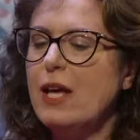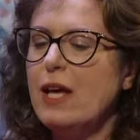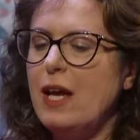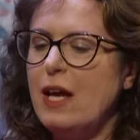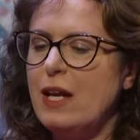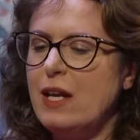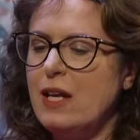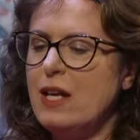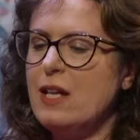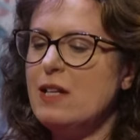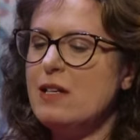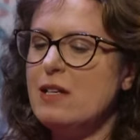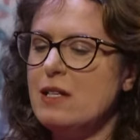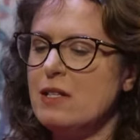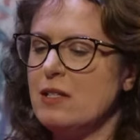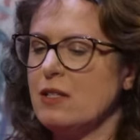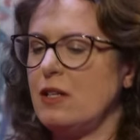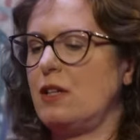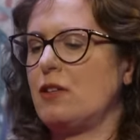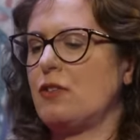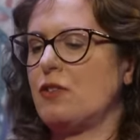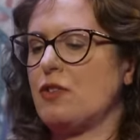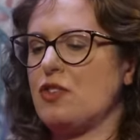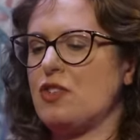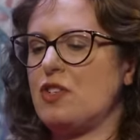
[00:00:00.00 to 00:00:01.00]
and he didn't
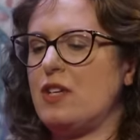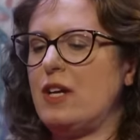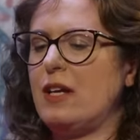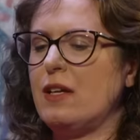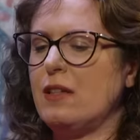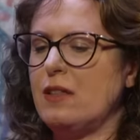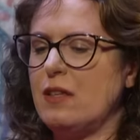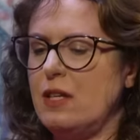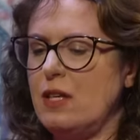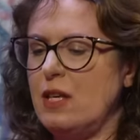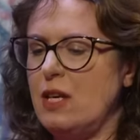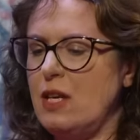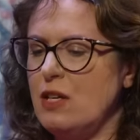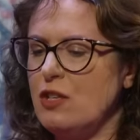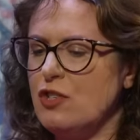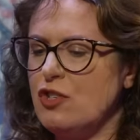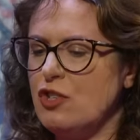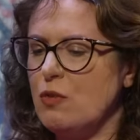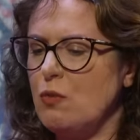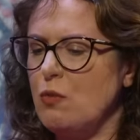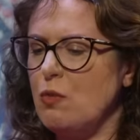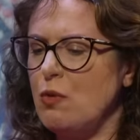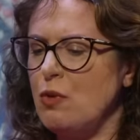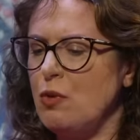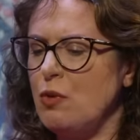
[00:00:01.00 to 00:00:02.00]
understand the need
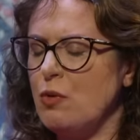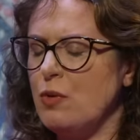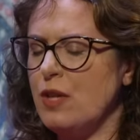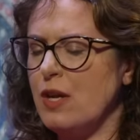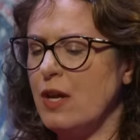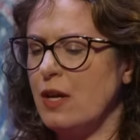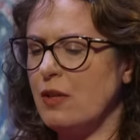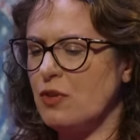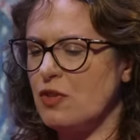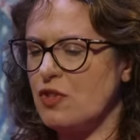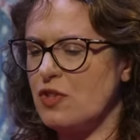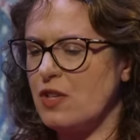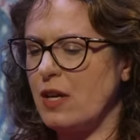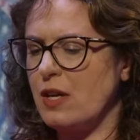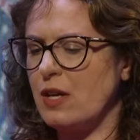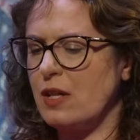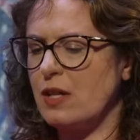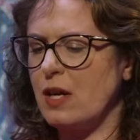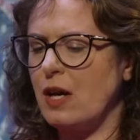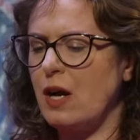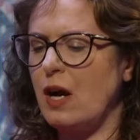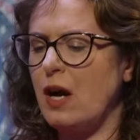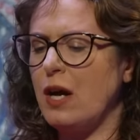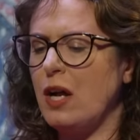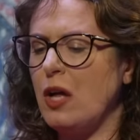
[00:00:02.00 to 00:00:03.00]
to woo the other side of
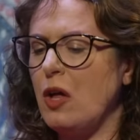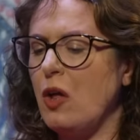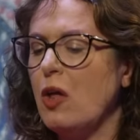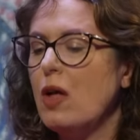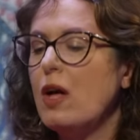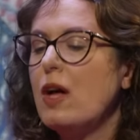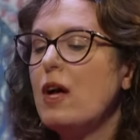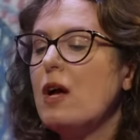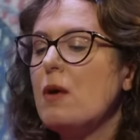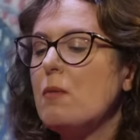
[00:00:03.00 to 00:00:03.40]
the aisle.